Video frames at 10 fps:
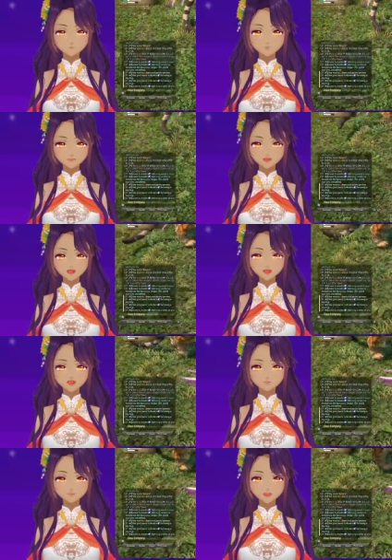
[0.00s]
For I am the
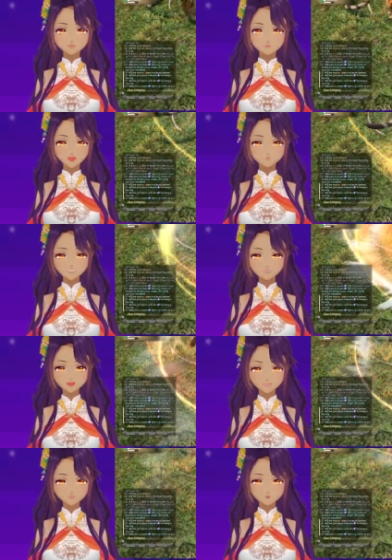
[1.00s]
turtle.
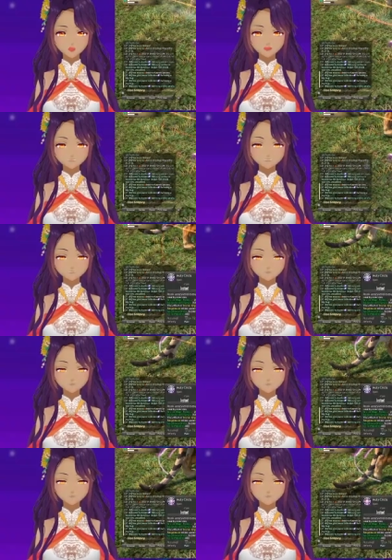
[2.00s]
Adamantoise.
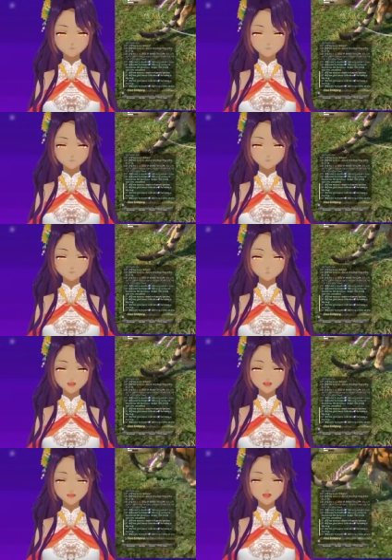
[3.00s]

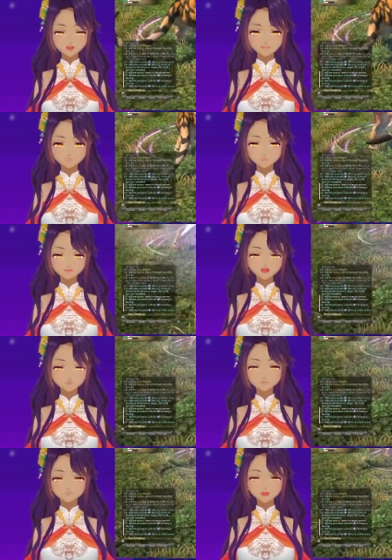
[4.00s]
No, I'm a paladin, but
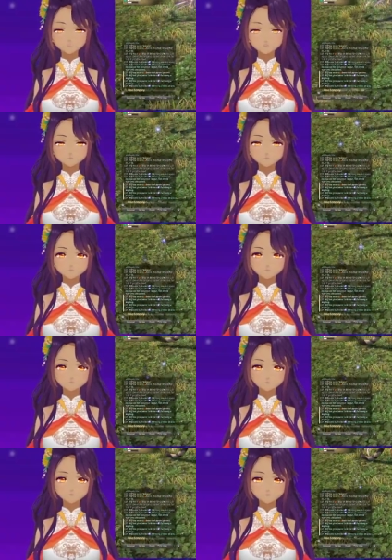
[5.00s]
still.
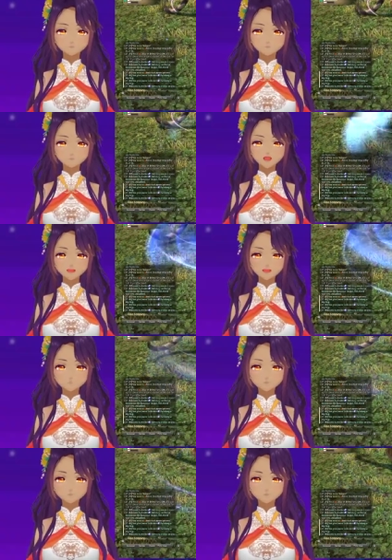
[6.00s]
Alright.
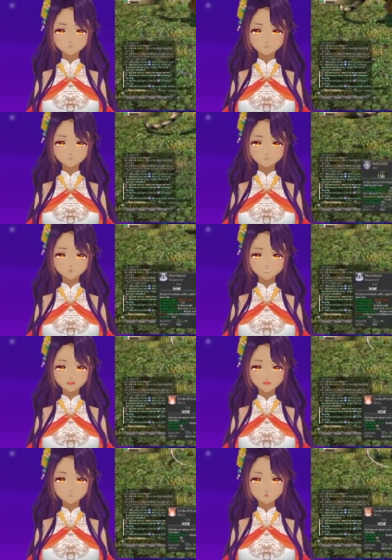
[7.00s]
Get
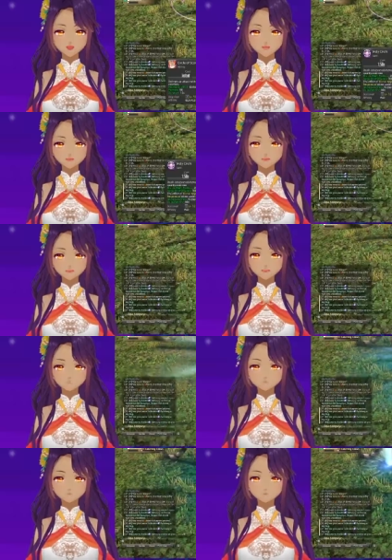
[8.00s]
rid of this boy here.
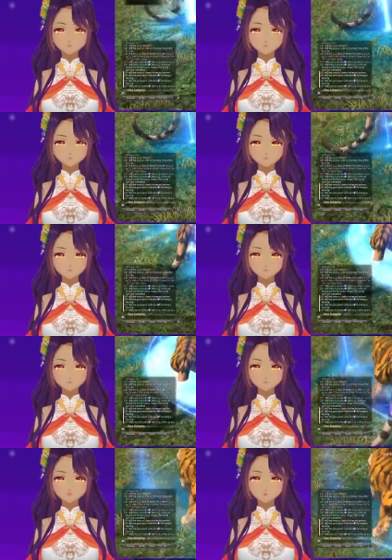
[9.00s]

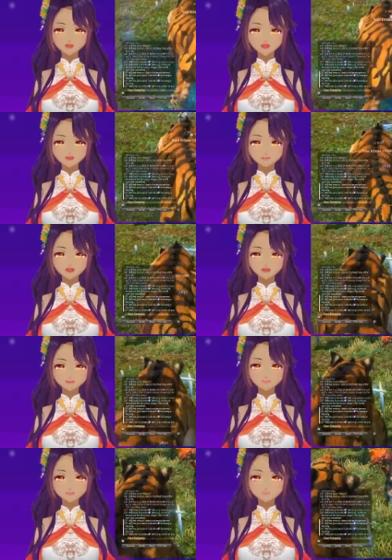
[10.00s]
Goodbye. Alright, come
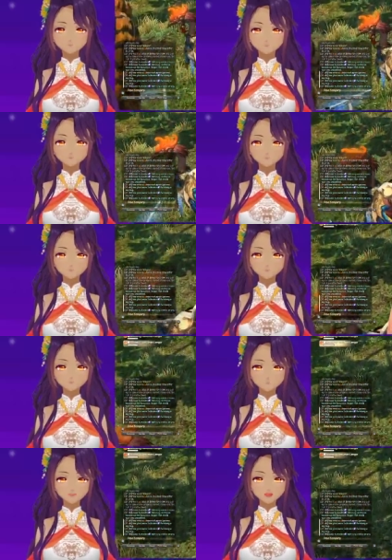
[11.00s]
here.
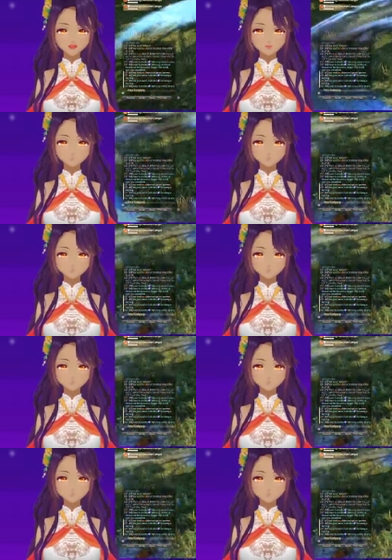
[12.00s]
Rip up!